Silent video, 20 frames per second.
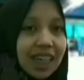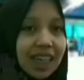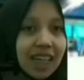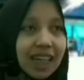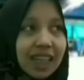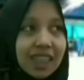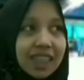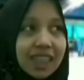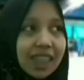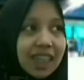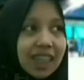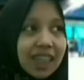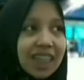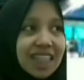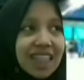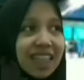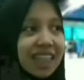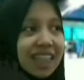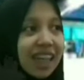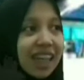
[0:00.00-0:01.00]
there is
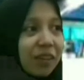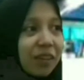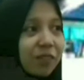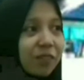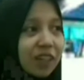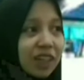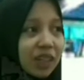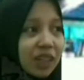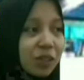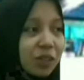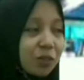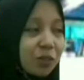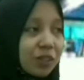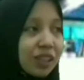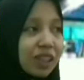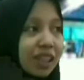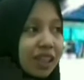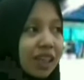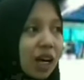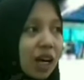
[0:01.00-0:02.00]
a driver who
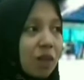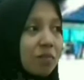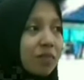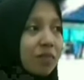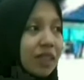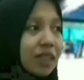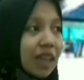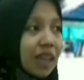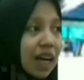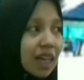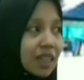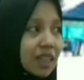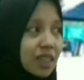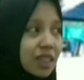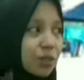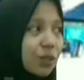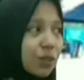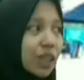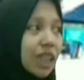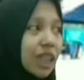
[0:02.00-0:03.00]
will accompany us
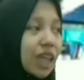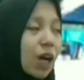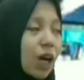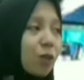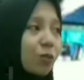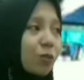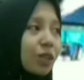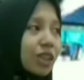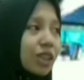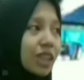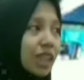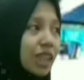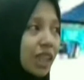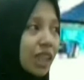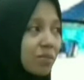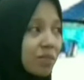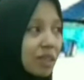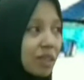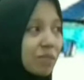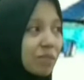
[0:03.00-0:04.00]
during our
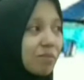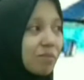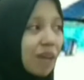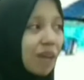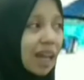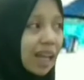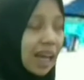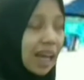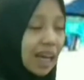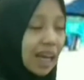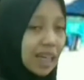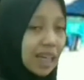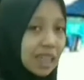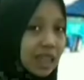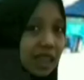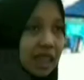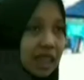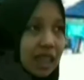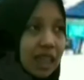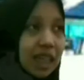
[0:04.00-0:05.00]
trip in Malang.
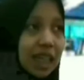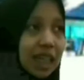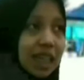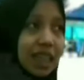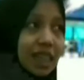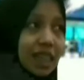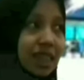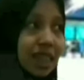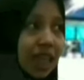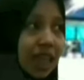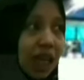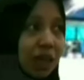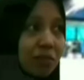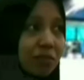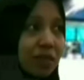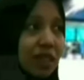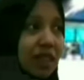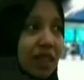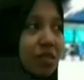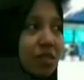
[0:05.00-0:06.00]
His name
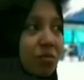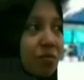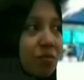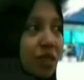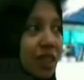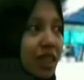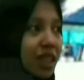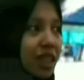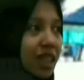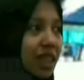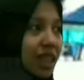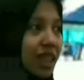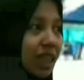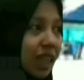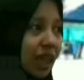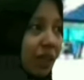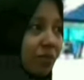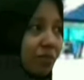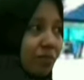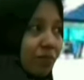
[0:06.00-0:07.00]
is Mr.
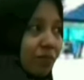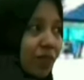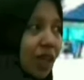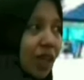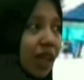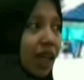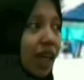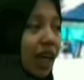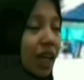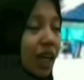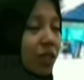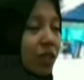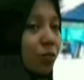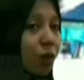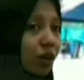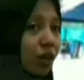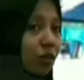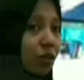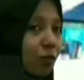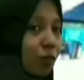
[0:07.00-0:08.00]
Jim. He has
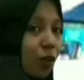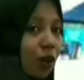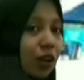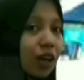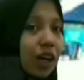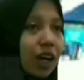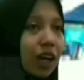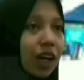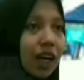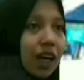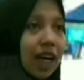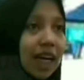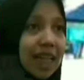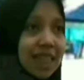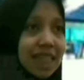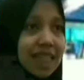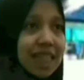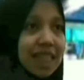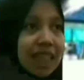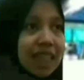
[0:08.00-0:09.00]
worked for
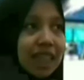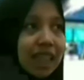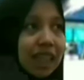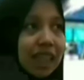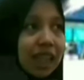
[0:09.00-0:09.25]
XC